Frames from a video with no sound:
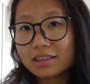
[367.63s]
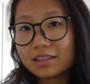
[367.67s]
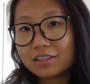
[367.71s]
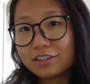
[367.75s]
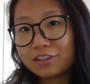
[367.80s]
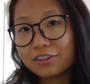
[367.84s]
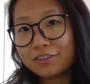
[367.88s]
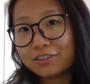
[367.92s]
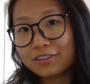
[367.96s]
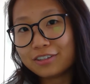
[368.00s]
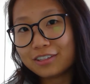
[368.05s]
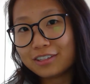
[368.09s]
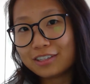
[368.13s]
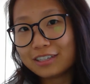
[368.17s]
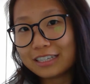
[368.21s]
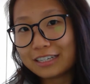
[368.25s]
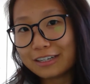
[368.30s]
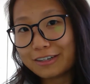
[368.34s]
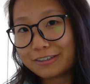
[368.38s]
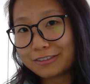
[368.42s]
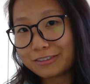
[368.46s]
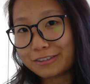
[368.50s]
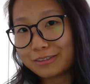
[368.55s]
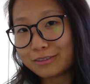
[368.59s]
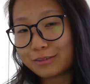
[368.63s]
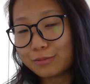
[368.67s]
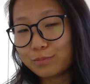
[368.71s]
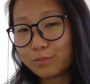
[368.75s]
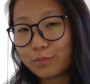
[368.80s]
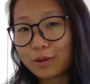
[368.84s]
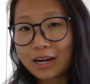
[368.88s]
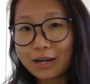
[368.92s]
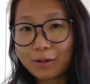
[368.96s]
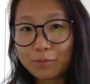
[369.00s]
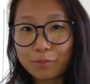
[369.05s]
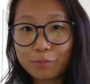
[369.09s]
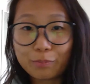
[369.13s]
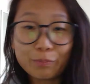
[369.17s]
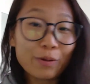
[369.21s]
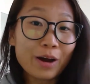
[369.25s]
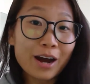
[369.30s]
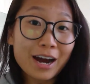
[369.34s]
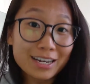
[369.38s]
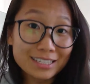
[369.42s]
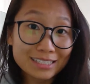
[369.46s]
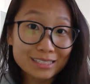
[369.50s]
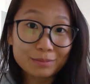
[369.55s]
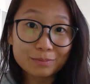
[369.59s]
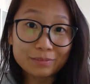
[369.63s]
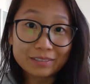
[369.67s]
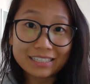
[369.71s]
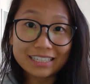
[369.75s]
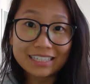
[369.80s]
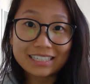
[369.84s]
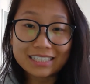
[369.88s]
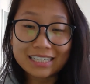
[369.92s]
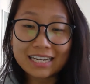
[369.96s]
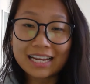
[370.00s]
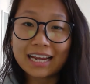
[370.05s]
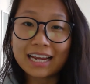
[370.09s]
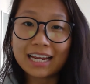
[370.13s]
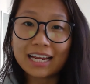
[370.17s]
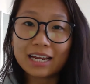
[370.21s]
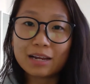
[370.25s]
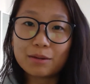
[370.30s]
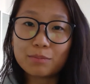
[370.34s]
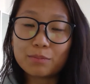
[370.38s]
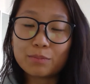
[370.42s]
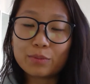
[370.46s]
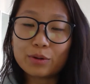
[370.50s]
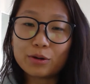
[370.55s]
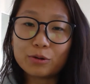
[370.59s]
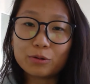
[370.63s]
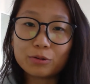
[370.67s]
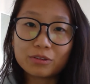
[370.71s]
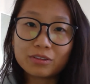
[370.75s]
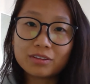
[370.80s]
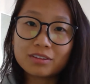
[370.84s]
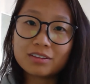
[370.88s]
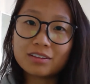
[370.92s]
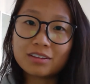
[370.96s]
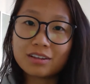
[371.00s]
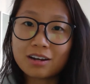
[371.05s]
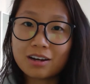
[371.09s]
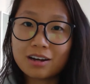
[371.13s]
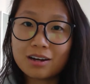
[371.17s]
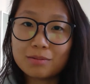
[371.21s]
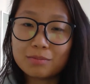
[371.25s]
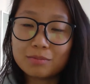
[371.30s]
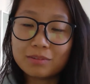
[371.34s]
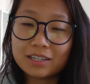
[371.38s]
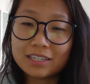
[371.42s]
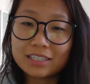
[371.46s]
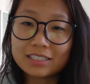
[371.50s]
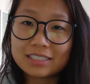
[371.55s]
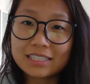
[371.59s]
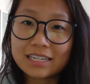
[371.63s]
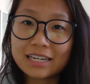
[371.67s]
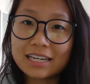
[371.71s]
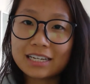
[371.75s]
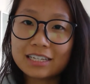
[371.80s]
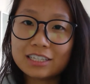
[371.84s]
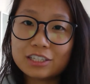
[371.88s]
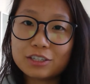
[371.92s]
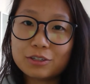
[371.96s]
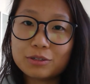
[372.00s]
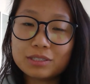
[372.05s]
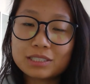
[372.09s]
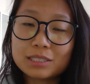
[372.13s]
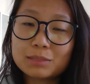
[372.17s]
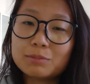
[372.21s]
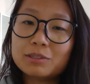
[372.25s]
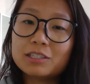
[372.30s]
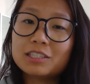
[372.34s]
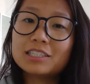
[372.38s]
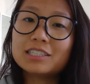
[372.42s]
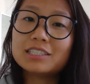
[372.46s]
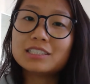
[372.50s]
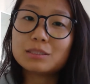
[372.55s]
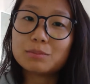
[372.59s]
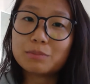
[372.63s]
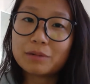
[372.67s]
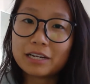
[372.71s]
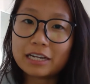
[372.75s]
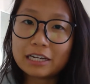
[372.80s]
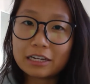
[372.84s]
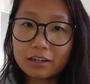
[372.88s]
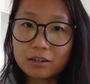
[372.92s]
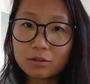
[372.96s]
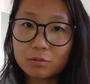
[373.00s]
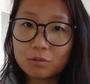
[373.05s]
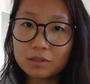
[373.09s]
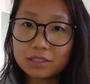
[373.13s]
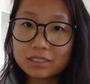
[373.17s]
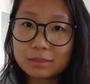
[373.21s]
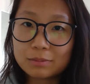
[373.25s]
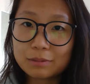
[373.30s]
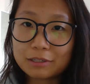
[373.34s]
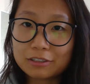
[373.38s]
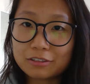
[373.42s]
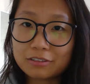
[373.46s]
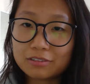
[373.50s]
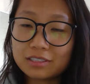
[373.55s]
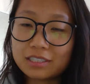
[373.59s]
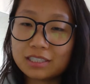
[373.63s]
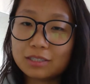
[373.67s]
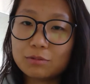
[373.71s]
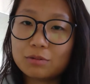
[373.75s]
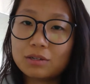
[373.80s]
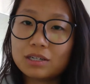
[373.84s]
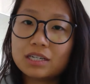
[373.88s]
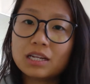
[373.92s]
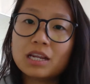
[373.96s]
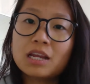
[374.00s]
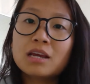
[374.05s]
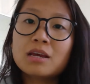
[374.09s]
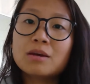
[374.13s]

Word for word: you're going to also possibly take both the COMLEX and USMLE depending on what specialty you want.